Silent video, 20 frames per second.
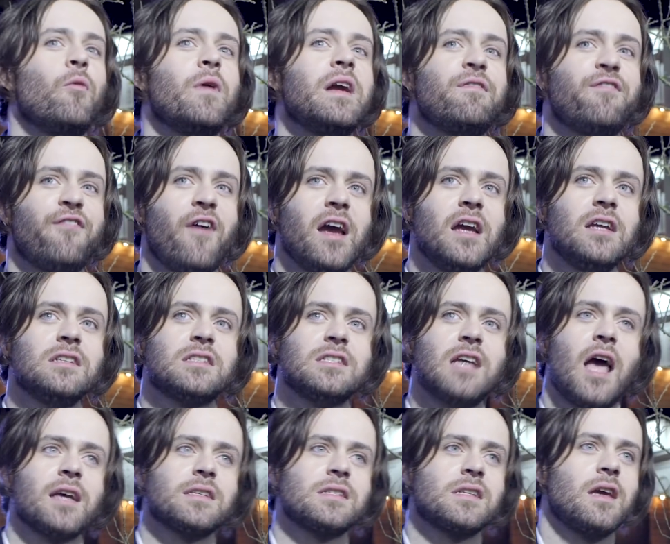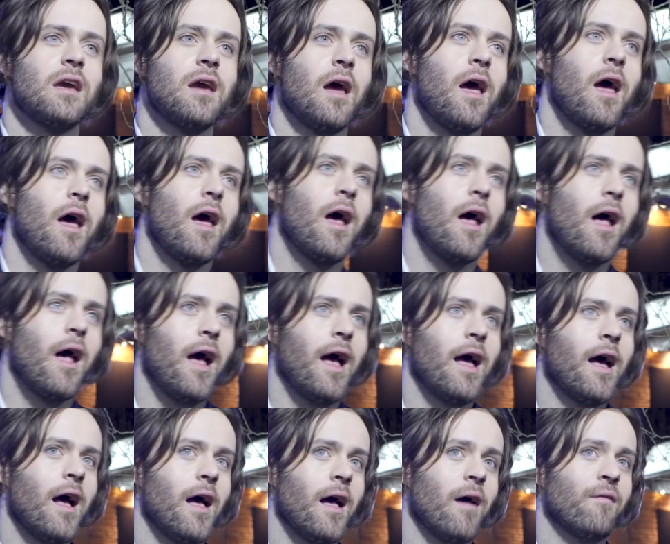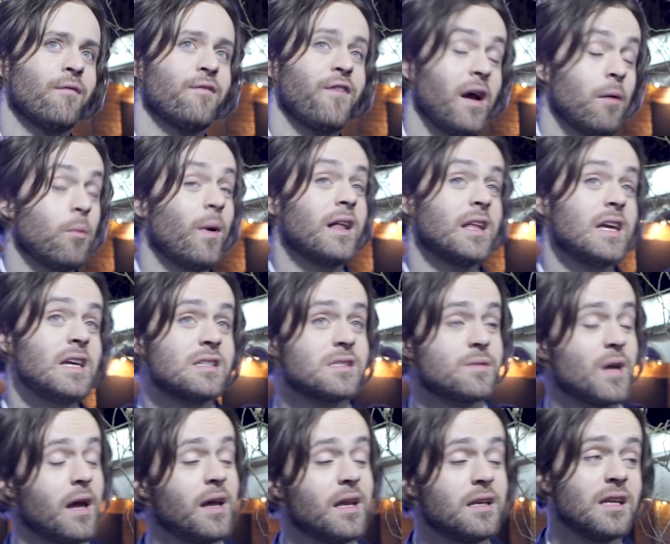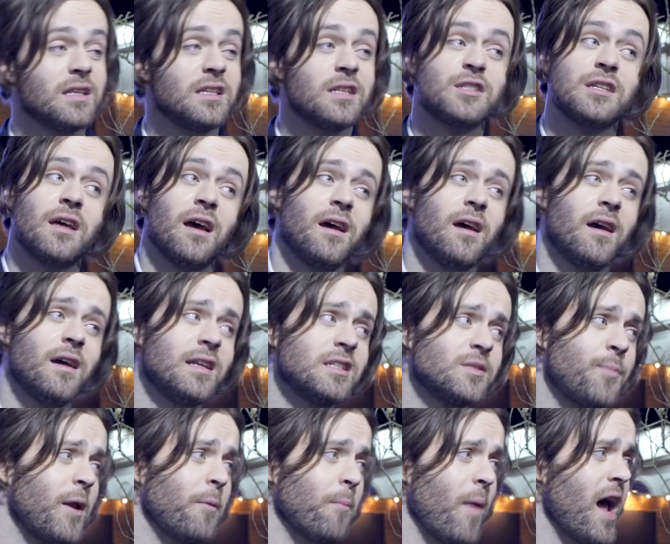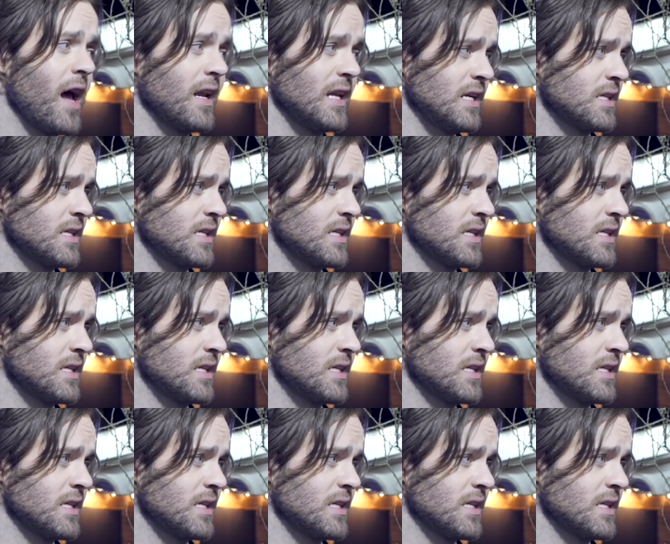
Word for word: We find Jaskier, well, he's an independent man.